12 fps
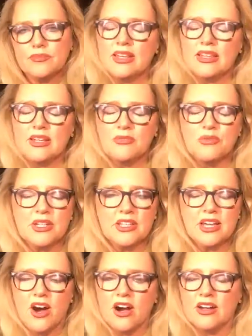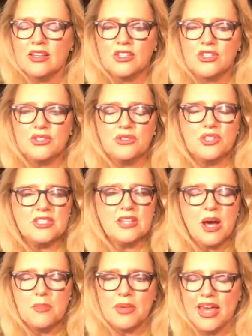they really are. And the truth is
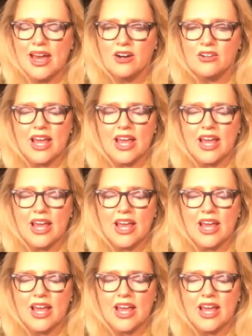coming out.